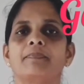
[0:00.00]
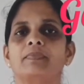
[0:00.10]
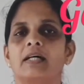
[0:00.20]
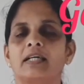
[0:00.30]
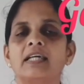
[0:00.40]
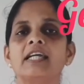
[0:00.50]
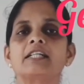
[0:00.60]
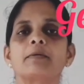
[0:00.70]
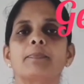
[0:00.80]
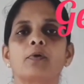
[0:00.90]
the
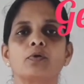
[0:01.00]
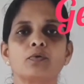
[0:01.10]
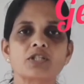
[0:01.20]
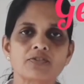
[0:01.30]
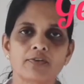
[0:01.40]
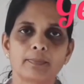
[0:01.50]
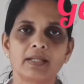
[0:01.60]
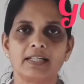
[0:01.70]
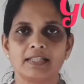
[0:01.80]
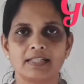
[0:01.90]
heat produced from
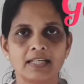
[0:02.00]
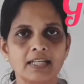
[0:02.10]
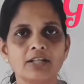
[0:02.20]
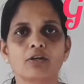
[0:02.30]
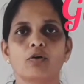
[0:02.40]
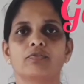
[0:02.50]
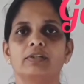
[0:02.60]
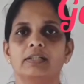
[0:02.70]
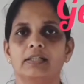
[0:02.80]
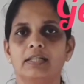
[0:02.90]
the interior of
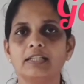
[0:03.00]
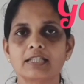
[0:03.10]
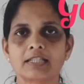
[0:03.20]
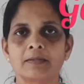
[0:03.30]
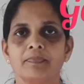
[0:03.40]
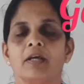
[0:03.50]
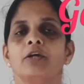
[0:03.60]
the earth